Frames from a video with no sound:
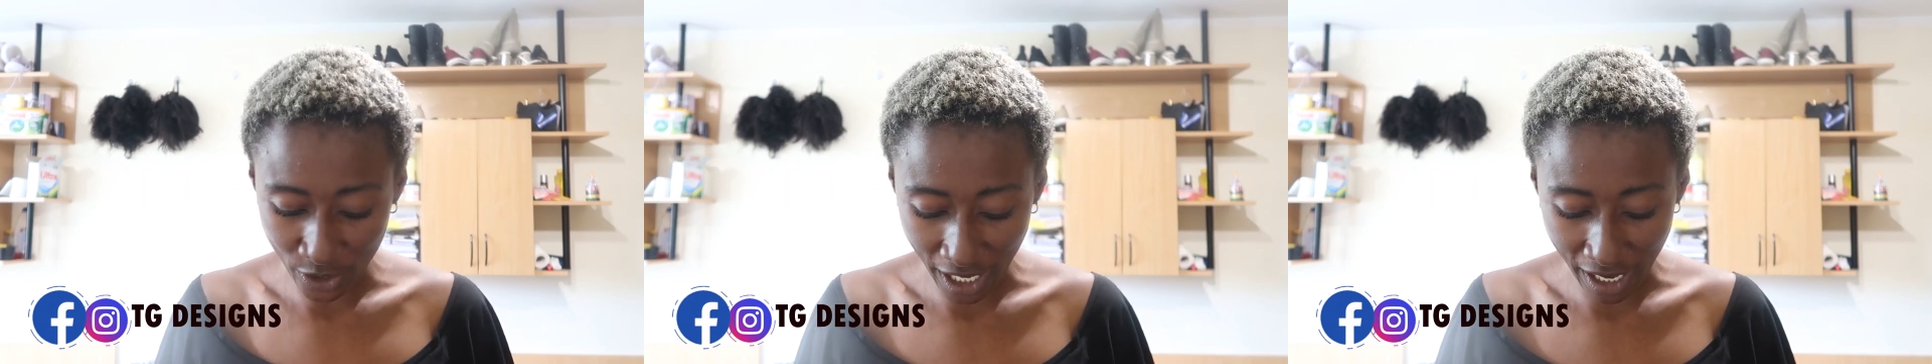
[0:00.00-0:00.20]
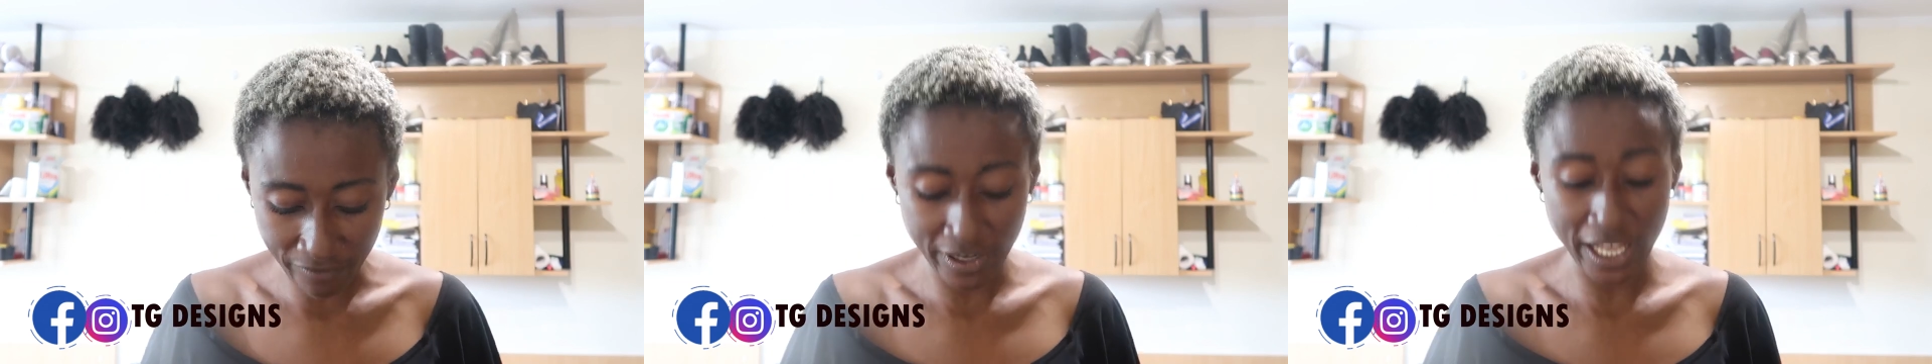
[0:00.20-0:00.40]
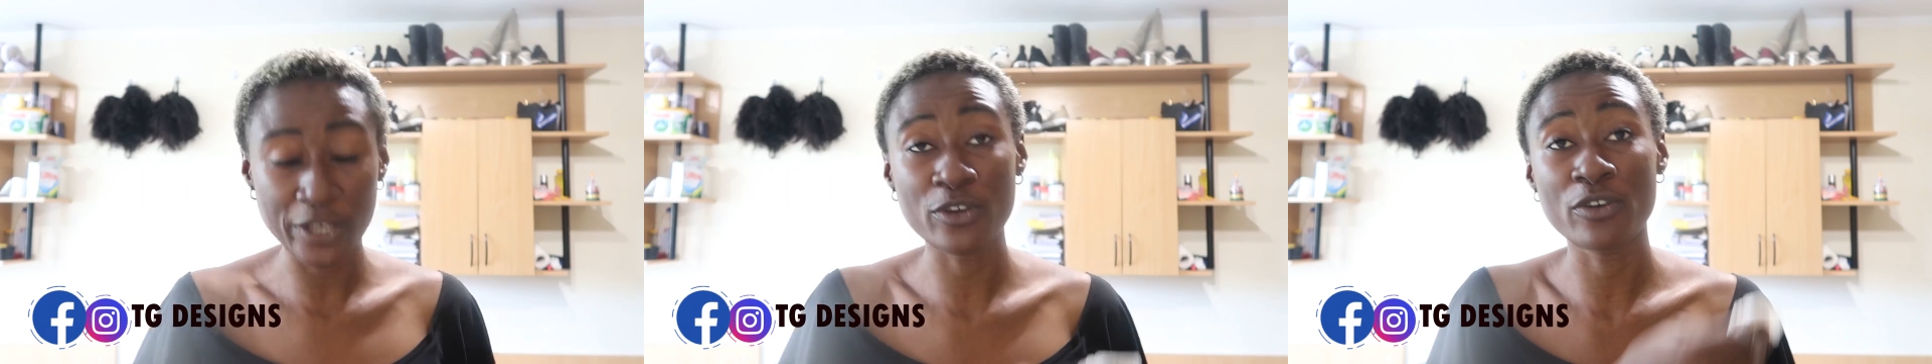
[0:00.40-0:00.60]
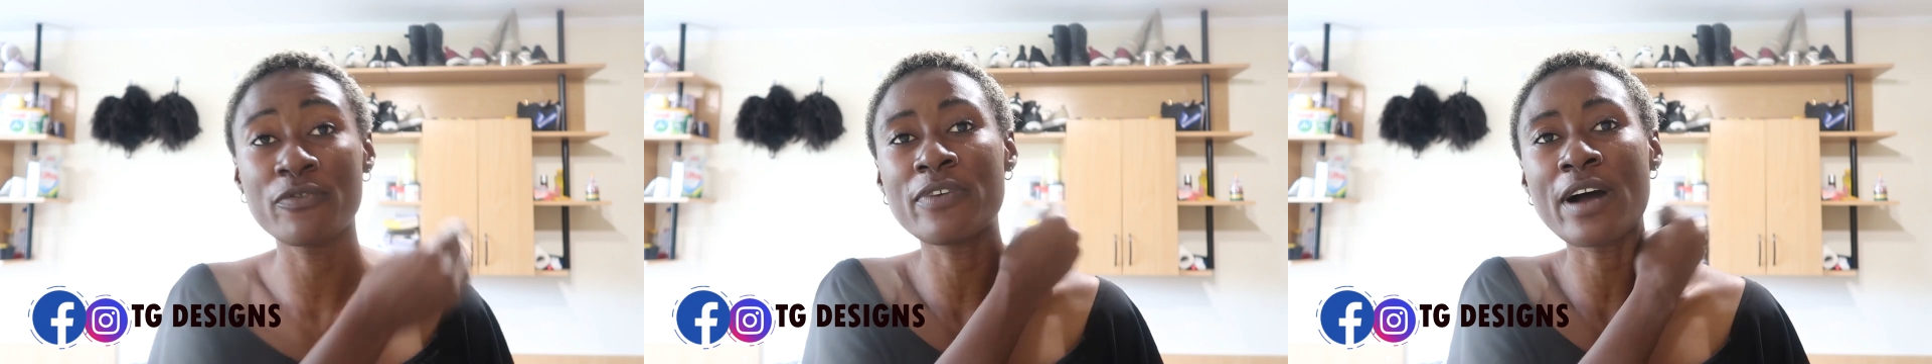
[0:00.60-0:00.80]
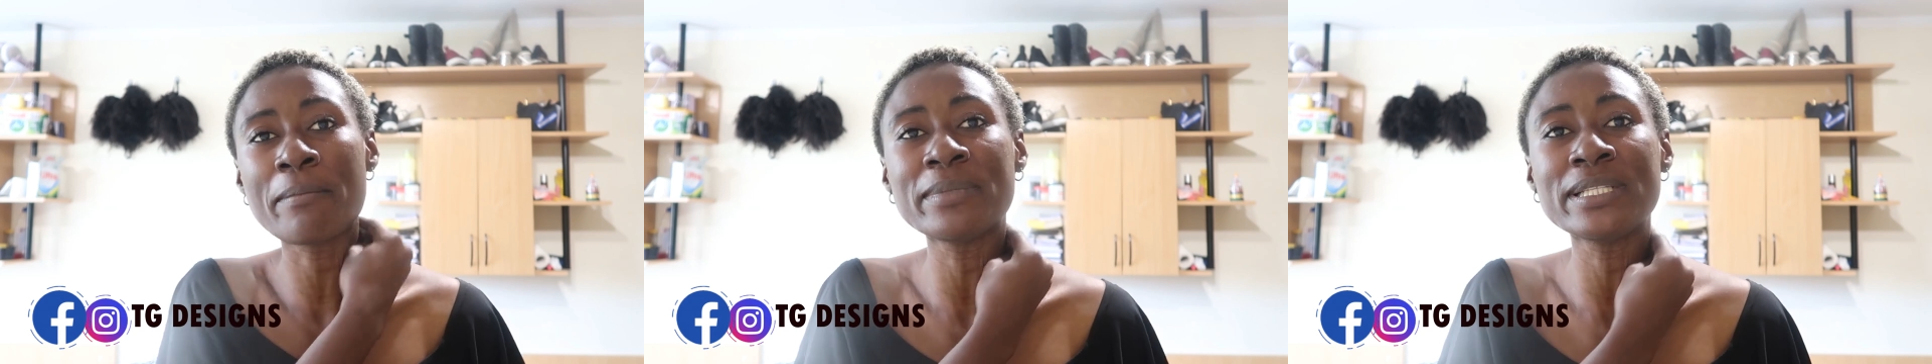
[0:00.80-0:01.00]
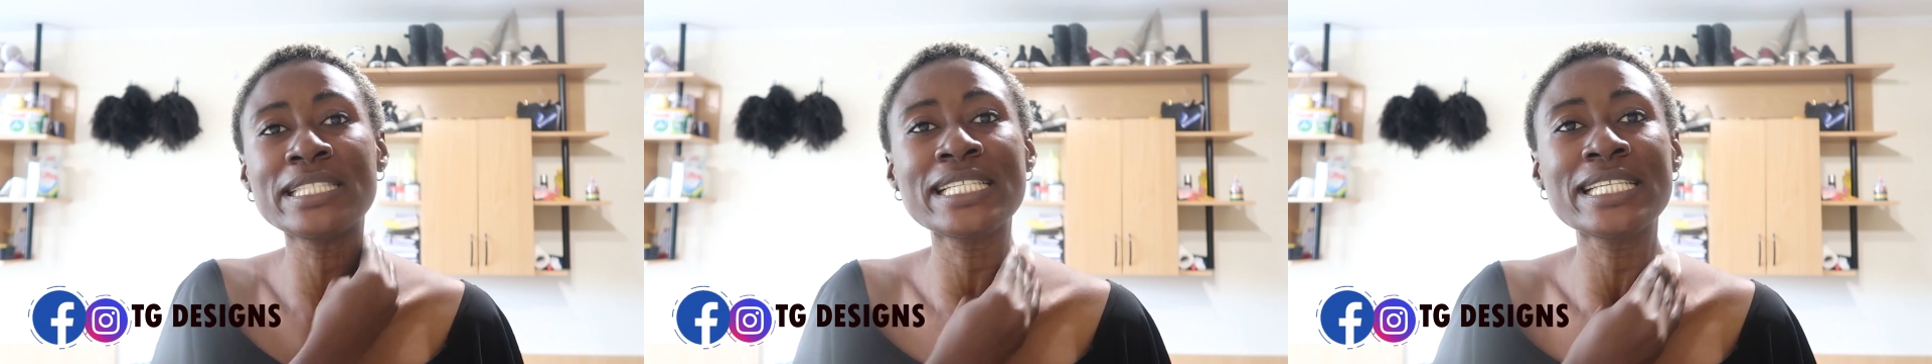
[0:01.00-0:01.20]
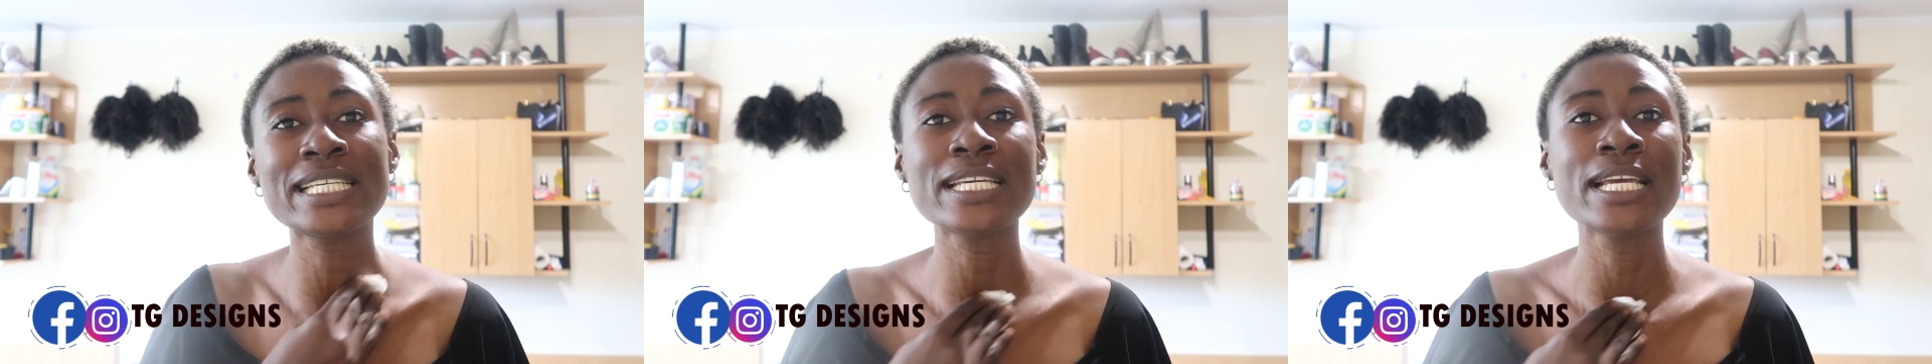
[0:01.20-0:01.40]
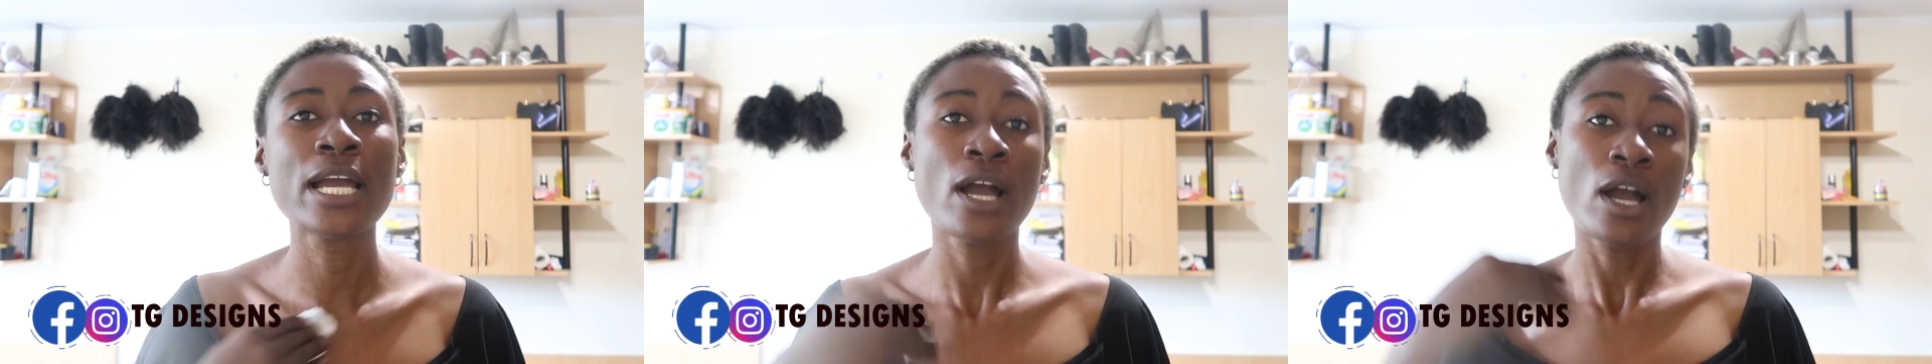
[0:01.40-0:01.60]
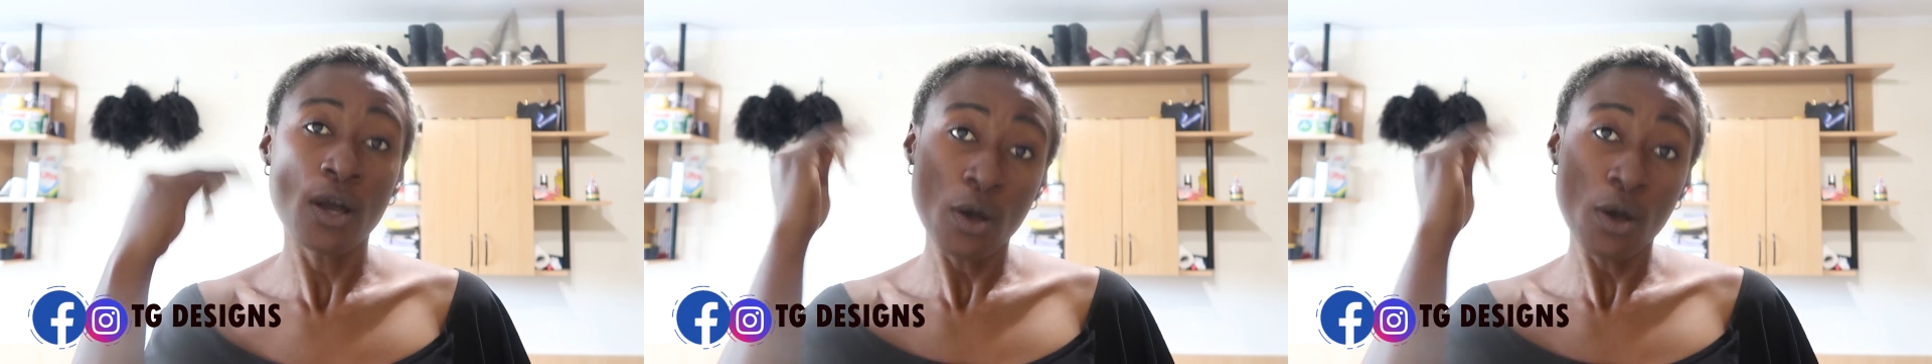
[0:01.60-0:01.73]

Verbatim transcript: you have like your family